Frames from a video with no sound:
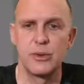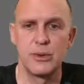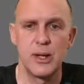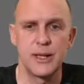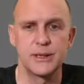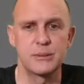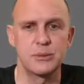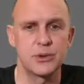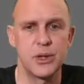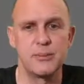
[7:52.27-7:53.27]
like and
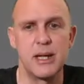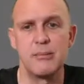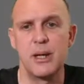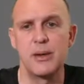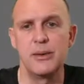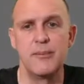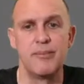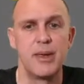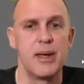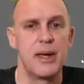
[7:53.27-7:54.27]
subscribe down below,
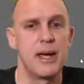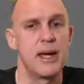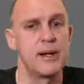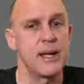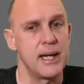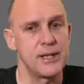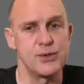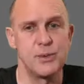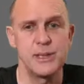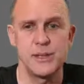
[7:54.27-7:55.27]
and as
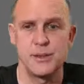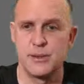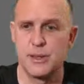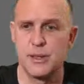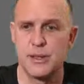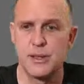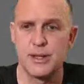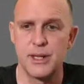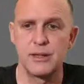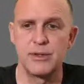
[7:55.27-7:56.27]
always,
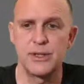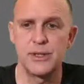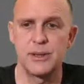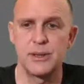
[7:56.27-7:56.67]
thank you for listening.